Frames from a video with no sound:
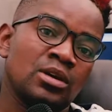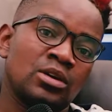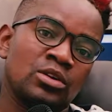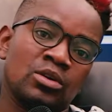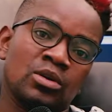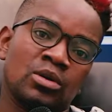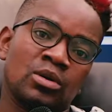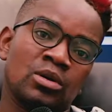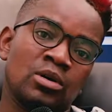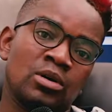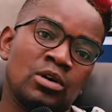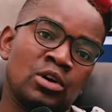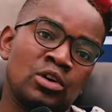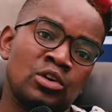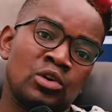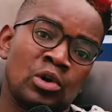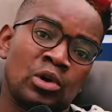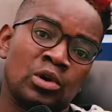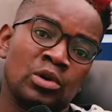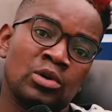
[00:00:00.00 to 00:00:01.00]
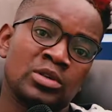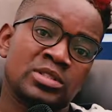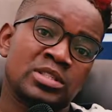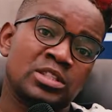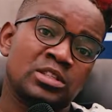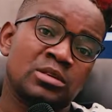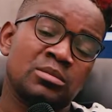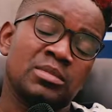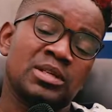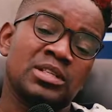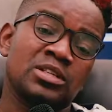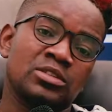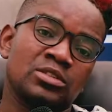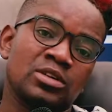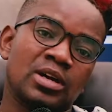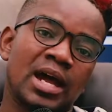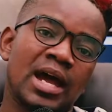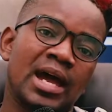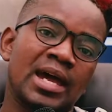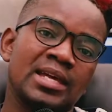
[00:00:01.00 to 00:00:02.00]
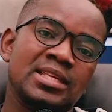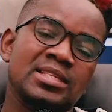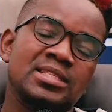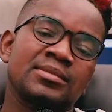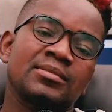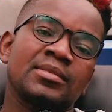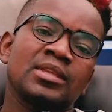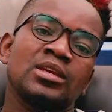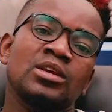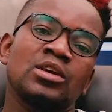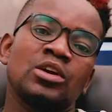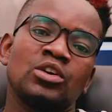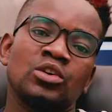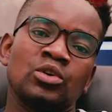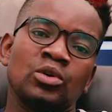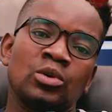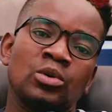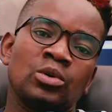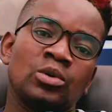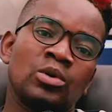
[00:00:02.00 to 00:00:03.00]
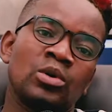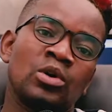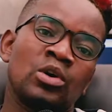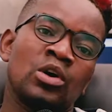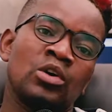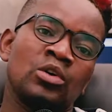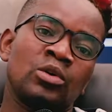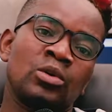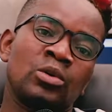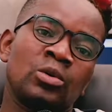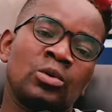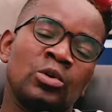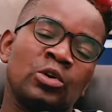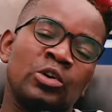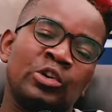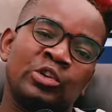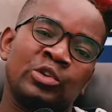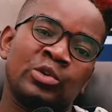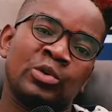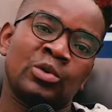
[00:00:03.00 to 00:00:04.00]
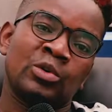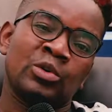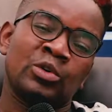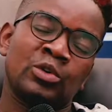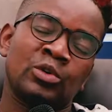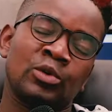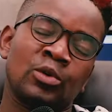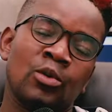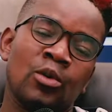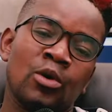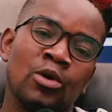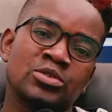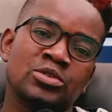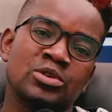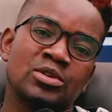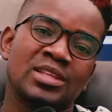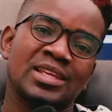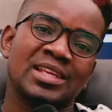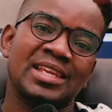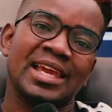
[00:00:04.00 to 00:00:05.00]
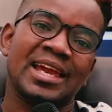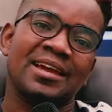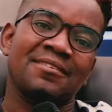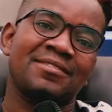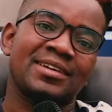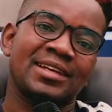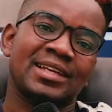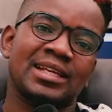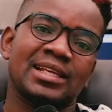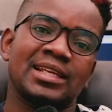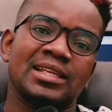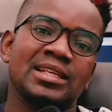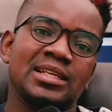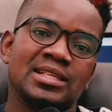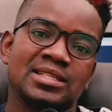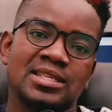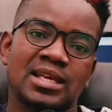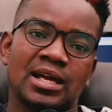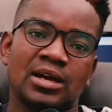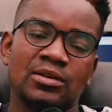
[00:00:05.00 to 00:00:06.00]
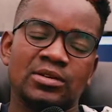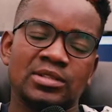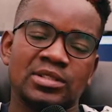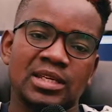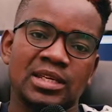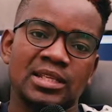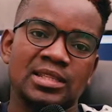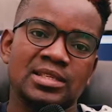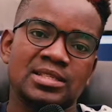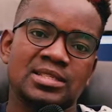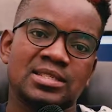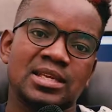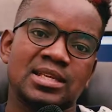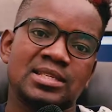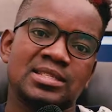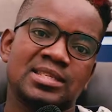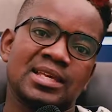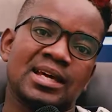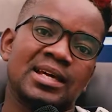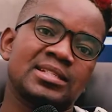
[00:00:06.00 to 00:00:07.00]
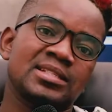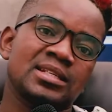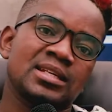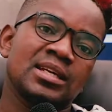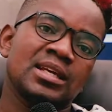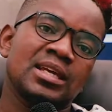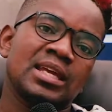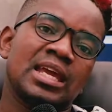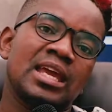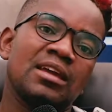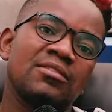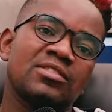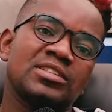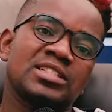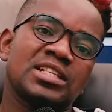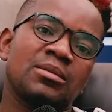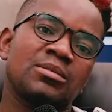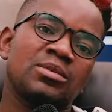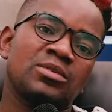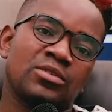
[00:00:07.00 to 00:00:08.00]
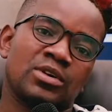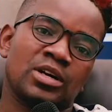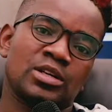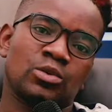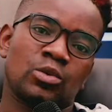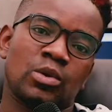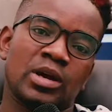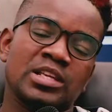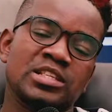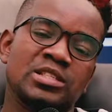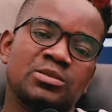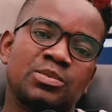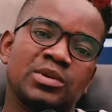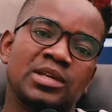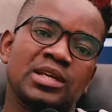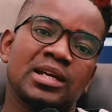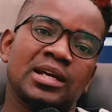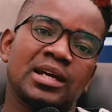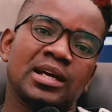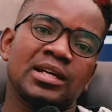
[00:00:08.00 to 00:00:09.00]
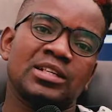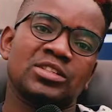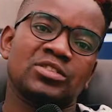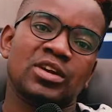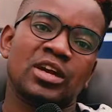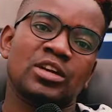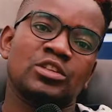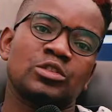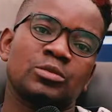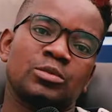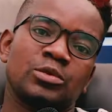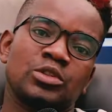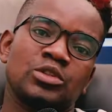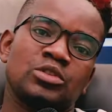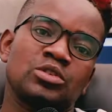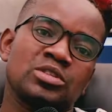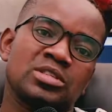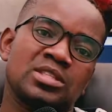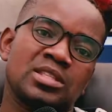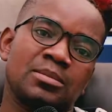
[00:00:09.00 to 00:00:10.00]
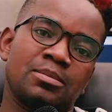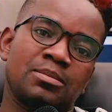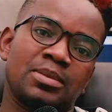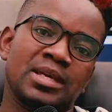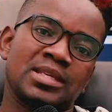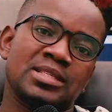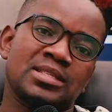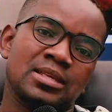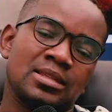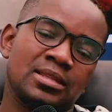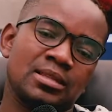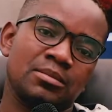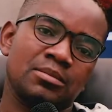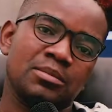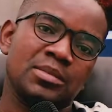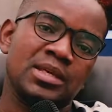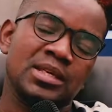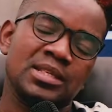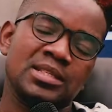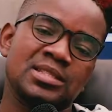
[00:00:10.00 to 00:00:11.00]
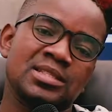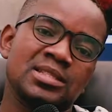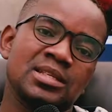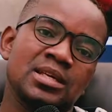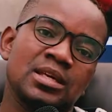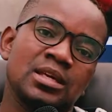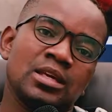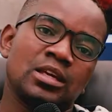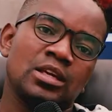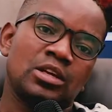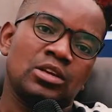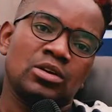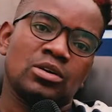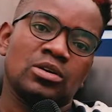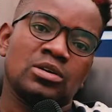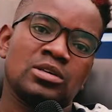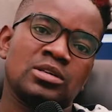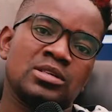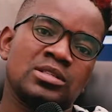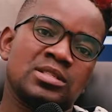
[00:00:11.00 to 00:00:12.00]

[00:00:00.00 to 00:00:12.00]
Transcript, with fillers: your your lows and your mid and your highs you you you you also then have a cleaner sound in the sense that every time you've got one speaker trying to produce the bass and the mids you know